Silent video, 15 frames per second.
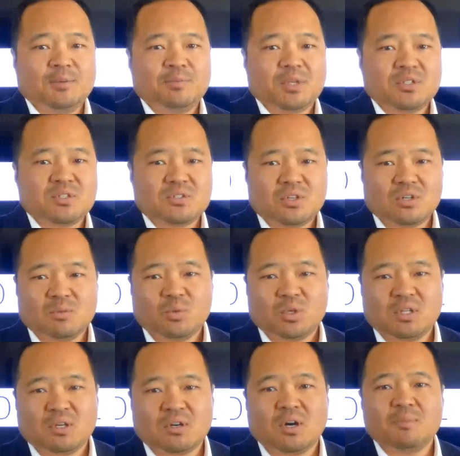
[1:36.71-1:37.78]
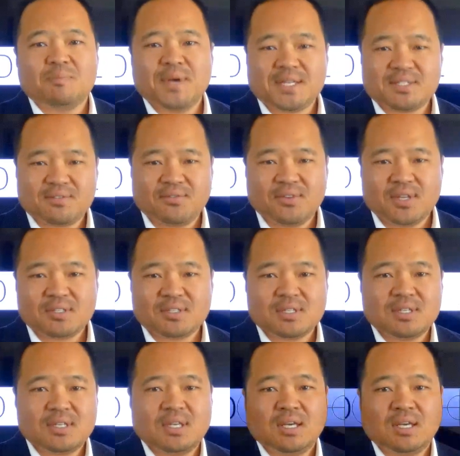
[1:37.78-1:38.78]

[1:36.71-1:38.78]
There's a term what they call best fit.